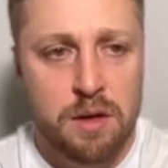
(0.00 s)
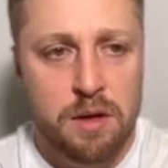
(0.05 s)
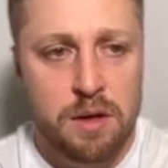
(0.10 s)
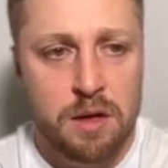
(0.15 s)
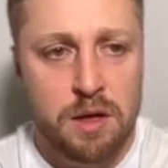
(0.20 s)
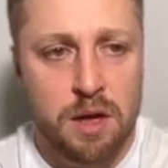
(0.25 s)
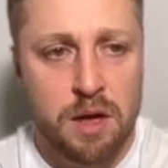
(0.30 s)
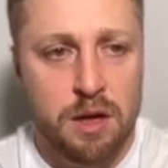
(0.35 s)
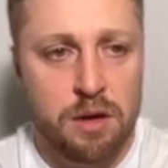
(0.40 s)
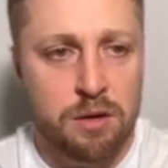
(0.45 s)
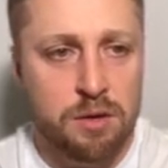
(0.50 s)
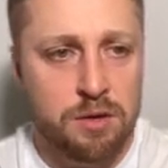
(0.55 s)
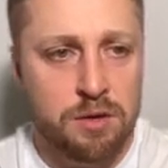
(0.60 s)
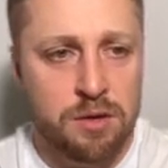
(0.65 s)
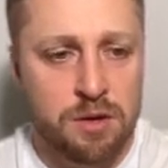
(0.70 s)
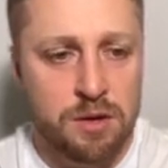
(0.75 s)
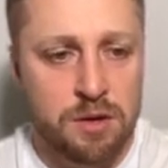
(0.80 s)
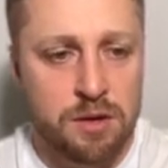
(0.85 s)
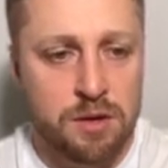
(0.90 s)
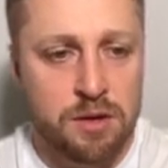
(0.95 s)
Here you can
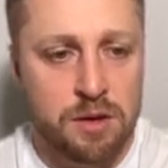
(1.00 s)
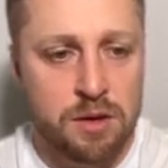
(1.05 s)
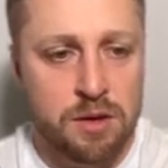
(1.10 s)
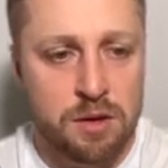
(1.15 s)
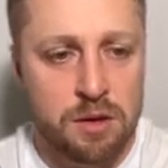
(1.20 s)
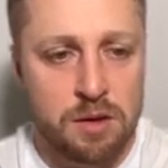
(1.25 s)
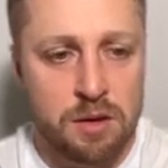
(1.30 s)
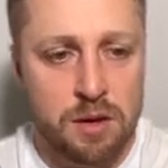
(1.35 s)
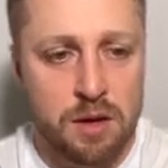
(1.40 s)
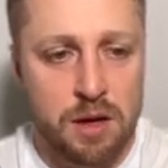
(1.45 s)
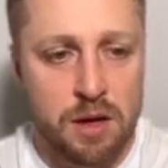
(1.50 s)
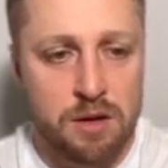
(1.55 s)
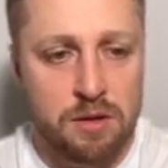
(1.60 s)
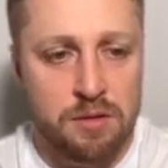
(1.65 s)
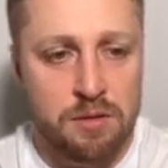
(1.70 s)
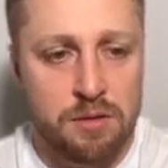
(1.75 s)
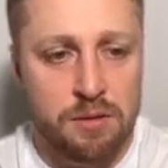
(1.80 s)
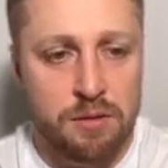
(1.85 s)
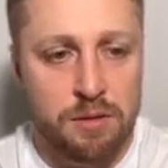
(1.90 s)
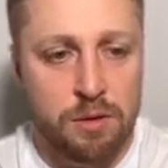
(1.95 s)
see that
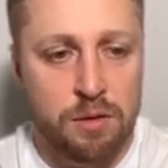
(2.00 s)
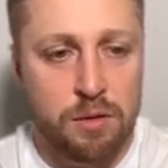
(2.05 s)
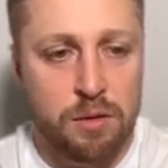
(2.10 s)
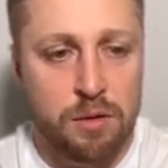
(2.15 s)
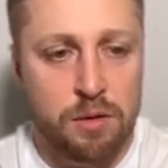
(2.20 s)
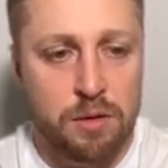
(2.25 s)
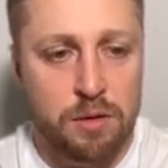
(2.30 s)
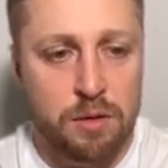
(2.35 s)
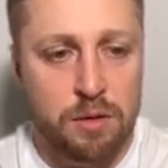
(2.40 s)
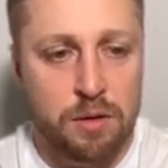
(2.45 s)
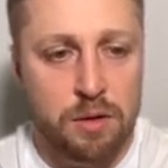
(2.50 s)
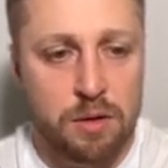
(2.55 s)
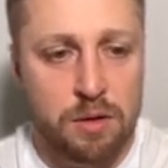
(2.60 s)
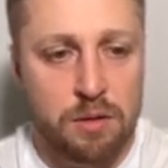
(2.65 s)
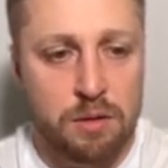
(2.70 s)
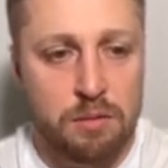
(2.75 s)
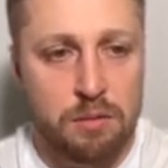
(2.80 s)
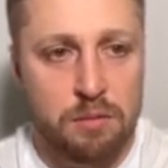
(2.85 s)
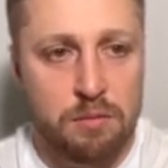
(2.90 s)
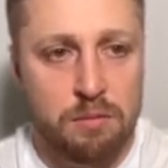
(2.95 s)
answer we got
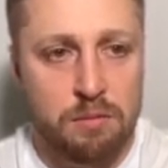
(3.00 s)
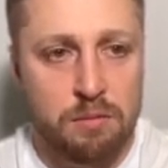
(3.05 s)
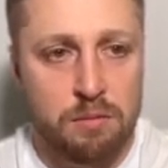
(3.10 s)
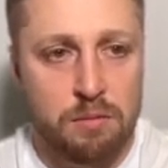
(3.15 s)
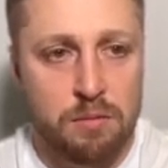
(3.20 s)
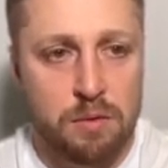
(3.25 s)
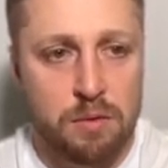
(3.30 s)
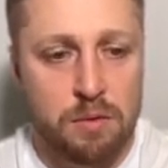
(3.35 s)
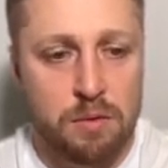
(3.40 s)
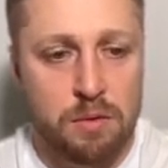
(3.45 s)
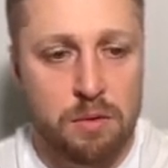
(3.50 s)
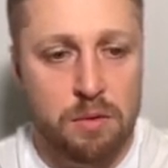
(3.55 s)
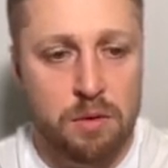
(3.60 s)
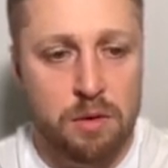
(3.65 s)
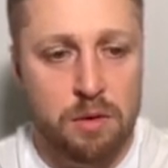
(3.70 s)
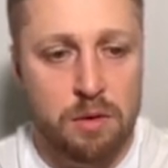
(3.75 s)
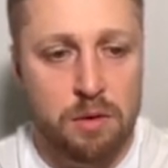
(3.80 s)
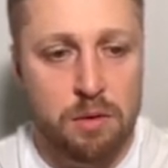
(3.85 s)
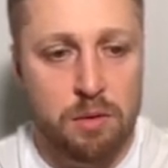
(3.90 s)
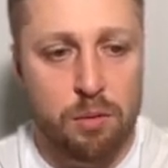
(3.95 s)

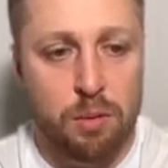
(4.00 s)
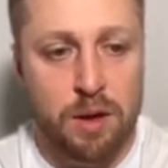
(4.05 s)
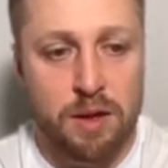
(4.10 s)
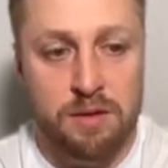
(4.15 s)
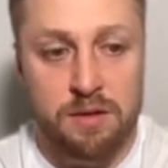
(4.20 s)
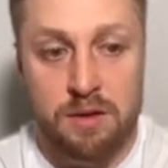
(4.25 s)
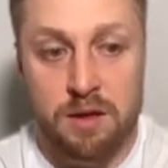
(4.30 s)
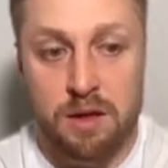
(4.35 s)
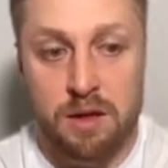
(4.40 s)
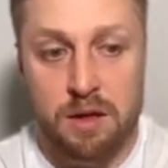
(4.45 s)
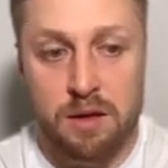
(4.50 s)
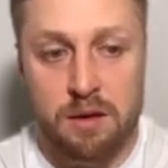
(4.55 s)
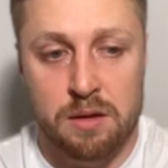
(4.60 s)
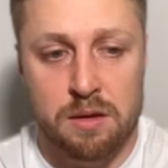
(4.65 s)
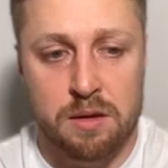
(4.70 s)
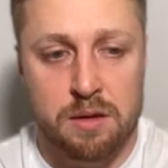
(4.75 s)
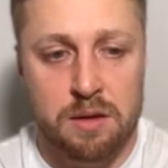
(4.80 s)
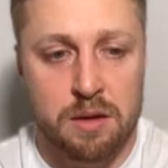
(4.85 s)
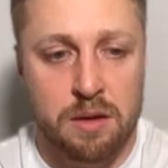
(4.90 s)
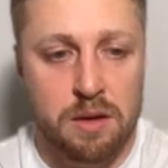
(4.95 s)
on 1 second
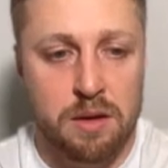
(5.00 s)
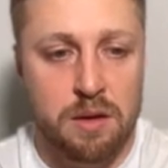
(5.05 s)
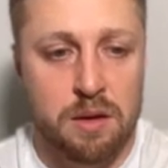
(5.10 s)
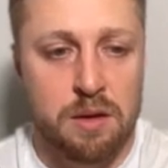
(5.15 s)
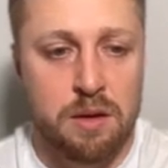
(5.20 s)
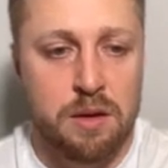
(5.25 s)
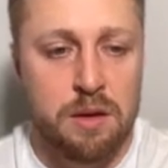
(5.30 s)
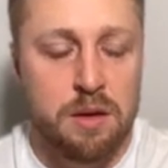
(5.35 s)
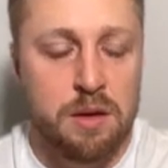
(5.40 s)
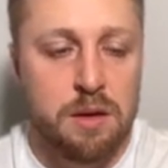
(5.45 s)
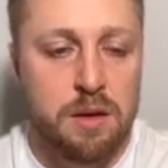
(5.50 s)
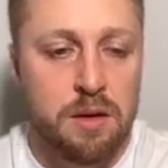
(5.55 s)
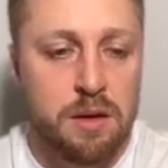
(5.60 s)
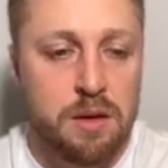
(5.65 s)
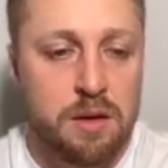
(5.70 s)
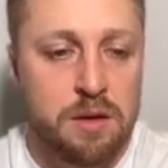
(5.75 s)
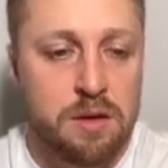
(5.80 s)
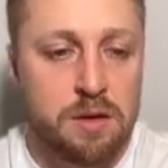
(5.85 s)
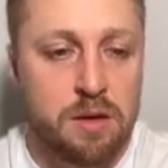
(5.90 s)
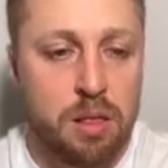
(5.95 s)

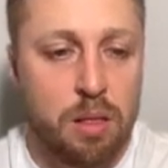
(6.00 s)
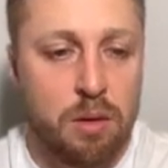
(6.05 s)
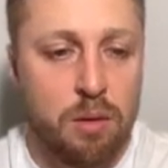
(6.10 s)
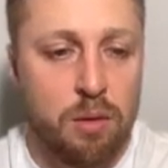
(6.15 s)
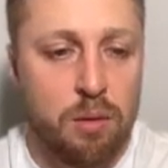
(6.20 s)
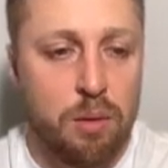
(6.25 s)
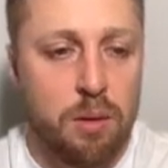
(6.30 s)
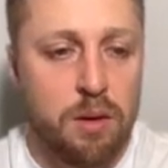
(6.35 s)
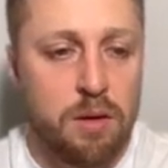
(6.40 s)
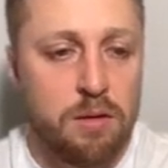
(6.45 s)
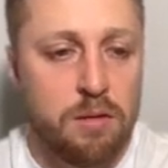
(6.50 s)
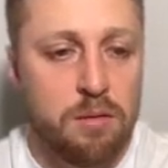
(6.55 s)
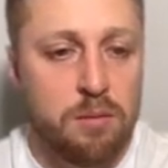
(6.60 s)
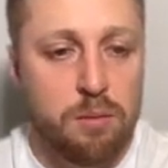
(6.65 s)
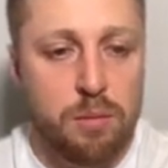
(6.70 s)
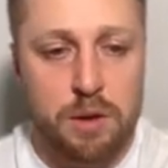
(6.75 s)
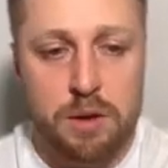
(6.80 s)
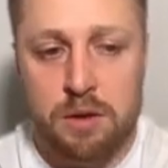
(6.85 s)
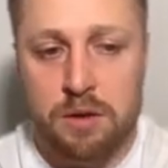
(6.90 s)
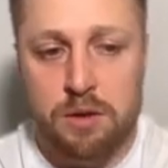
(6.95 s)
slower,
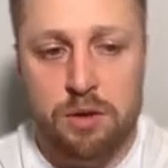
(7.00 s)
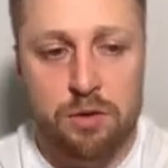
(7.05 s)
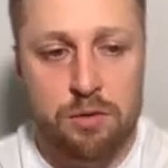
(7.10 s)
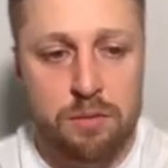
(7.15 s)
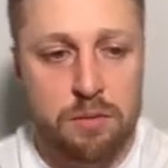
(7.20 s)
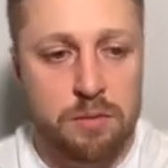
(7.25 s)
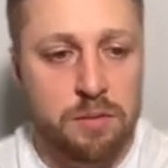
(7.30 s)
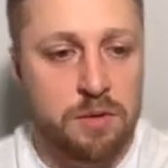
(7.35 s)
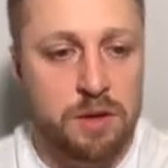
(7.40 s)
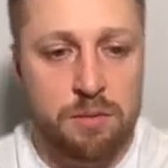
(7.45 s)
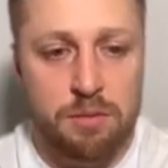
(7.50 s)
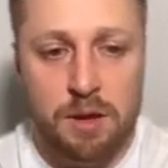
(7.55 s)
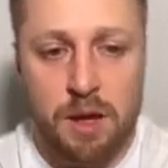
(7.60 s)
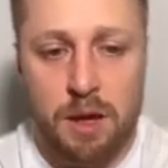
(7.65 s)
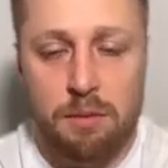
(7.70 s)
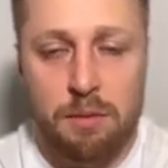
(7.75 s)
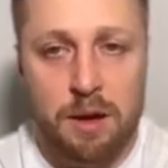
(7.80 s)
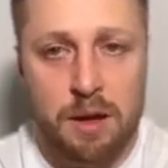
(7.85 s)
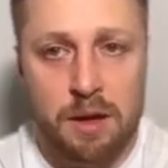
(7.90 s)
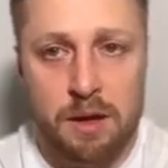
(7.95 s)
but
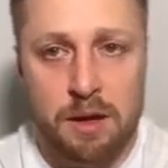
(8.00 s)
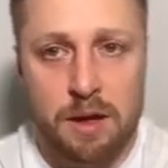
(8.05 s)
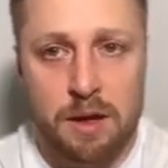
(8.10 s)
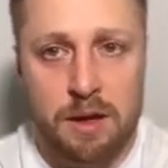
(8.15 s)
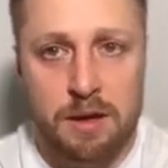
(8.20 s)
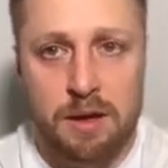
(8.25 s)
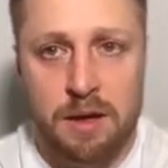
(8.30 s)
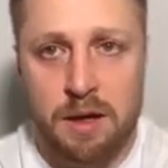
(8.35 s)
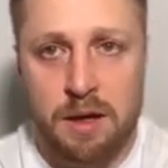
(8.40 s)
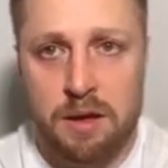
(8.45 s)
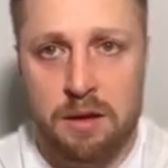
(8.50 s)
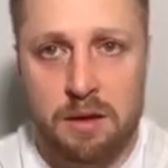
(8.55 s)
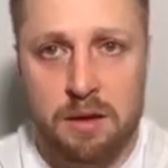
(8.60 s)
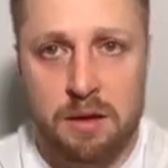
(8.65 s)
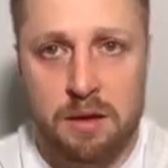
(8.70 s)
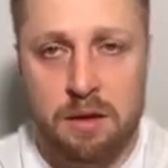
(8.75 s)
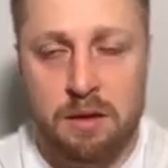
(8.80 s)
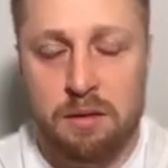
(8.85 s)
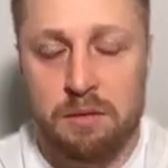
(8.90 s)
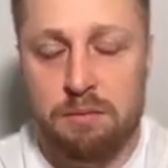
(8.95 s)
sometimes I get
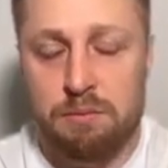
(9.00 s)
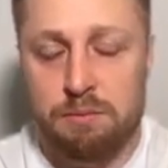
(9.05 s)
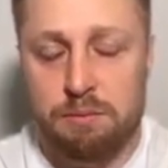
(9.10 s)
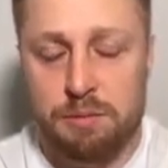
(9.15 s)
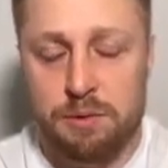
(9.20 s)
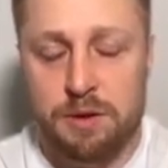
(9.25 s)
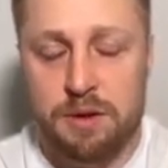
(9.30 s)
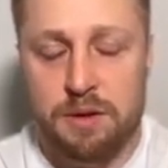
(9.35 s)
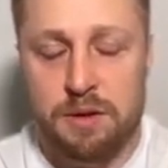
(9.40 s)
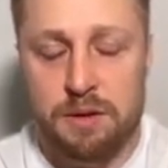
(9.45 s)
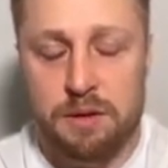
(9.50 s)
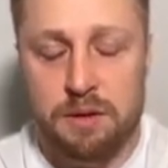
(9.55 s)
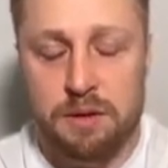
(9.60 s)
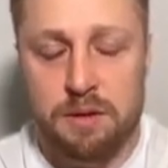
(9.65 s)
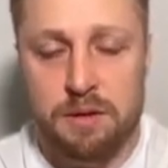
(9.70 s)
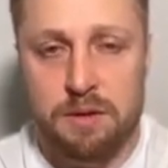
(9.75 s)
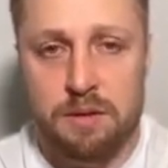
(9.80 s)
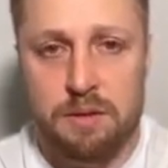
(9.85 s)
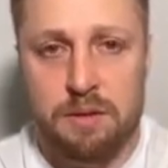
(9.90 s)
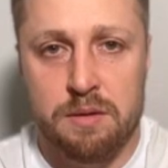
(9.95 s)

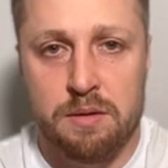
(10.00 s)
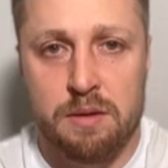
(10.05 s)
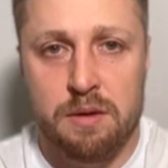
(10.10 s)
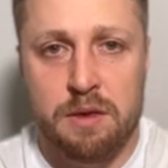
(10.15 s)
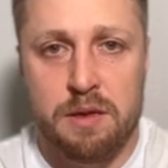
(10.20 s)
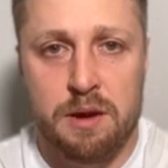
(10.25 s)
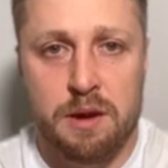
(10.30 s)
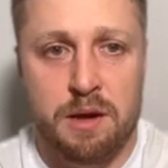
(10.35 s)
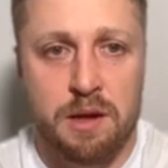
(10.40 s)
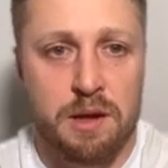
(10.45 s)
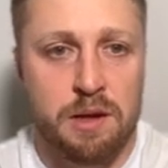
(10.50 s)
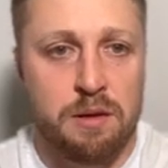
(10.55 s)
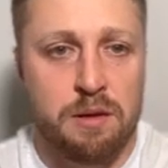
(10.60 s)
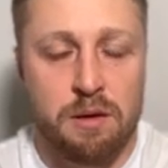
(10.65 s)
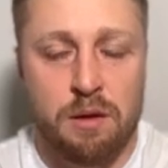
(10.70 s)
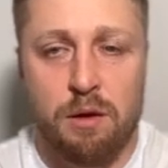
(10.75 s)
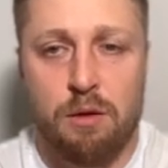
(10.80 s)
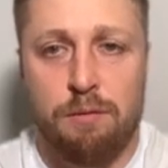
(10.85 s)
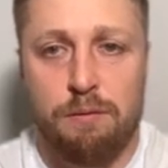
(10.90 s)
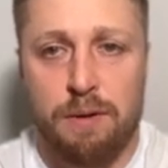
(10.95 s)
3
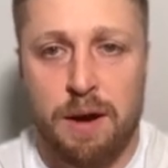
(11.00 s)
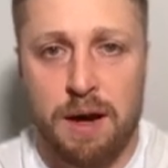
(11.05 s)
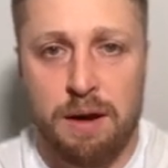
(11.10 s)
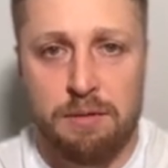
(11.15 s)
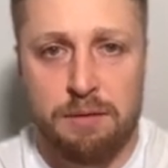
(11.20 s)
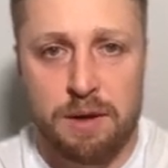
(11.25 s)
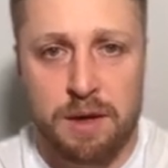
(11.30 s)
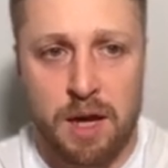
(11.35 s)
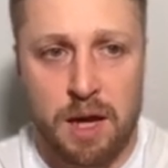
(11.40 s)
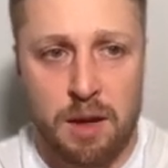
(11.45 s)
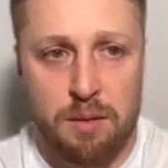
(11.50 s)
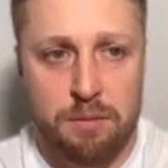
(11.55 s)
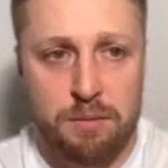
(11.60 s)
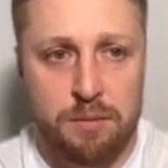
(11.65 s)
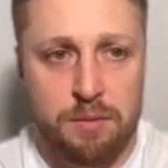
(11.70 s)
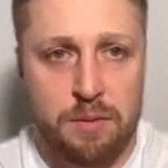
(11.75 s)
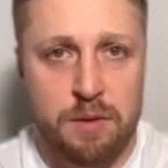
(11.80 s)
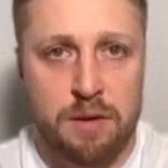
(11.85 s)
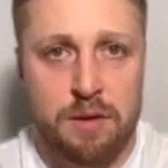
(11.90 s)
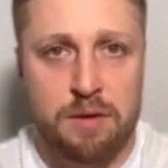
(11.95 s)
or 5
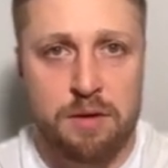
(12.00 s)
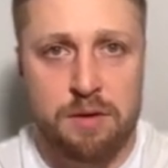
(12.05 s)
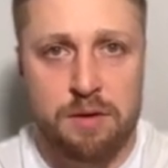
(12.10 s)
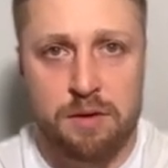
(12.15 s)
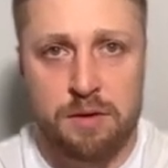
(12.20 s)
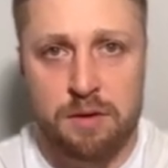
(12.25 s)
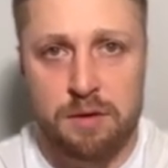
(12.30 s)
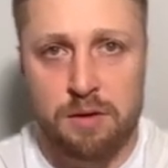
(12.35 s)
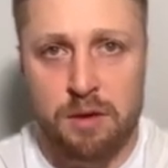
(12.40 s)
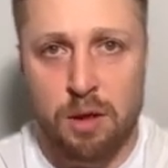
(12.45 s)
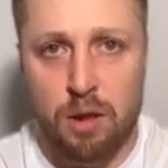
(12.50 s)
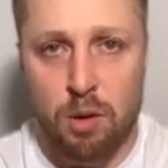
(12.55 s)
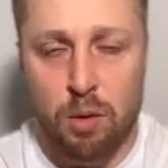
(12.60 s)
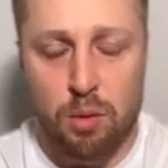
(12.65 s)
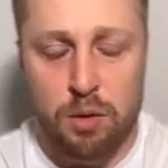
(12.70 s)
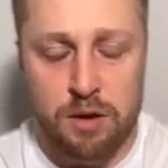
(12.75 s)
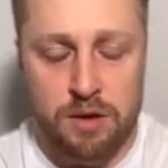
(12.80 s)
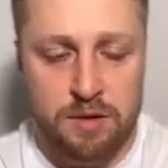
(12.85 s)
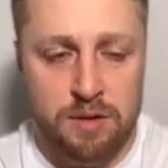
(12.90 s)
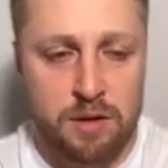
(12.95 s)
times
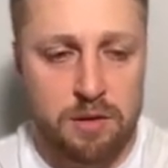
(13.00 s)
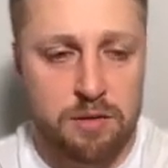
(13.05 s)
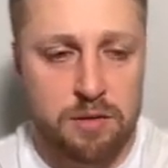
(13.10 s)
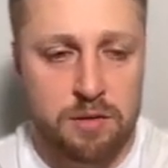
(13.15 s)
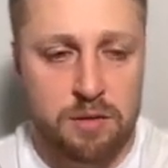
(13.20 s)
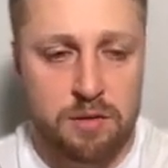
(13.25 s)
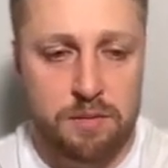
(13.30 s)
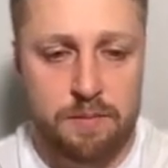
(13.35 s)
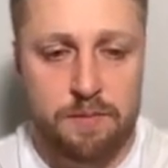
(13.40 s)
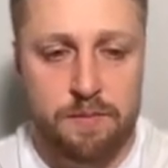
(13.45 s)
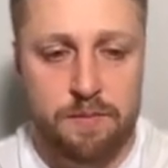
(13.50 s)
slower results.